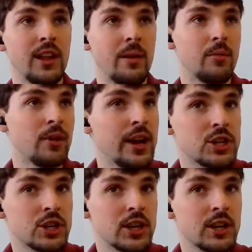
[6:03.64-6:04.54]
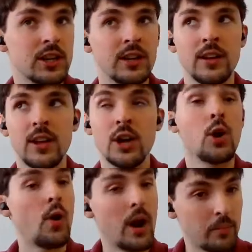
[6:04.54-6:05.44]
collaboration and
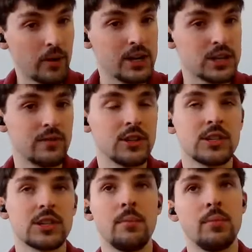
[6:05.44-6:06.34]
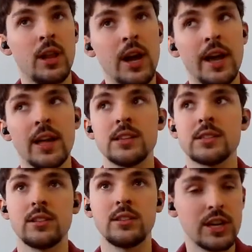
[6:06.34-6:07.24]
cooperation versus
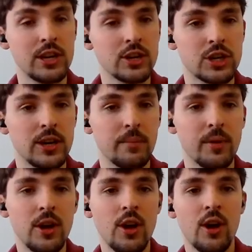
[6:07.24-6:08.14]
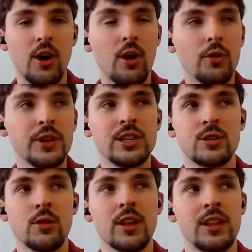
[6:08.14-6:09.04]
compliance, leadership, all these
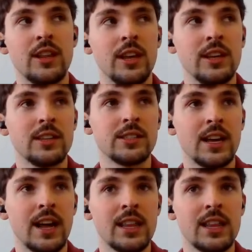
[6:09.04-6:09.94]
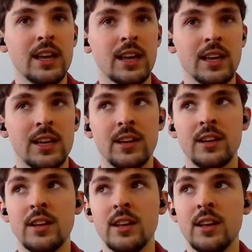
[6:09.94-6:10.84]
sort of things that I think
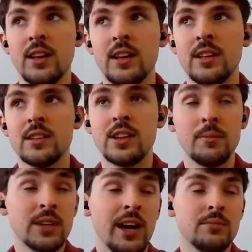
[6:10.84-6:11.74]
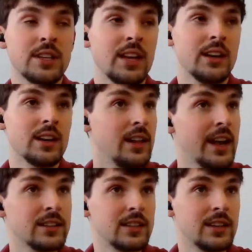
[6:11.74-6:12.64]
can sometimes get
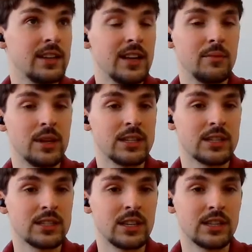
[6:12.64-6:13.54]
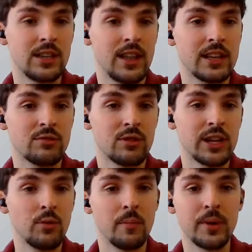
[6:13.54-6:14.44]
neglected in businesses. And that's
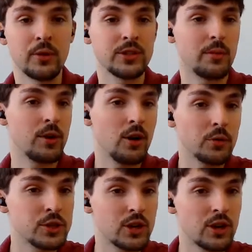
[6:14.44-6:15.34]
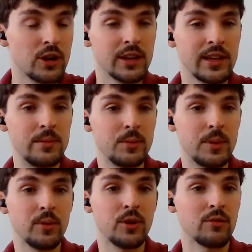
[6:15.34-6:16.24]
really what builds up culture and keeps
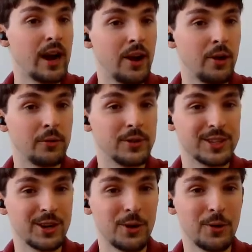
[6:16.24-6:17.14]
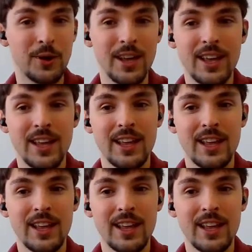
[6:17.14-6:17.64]
people around. So,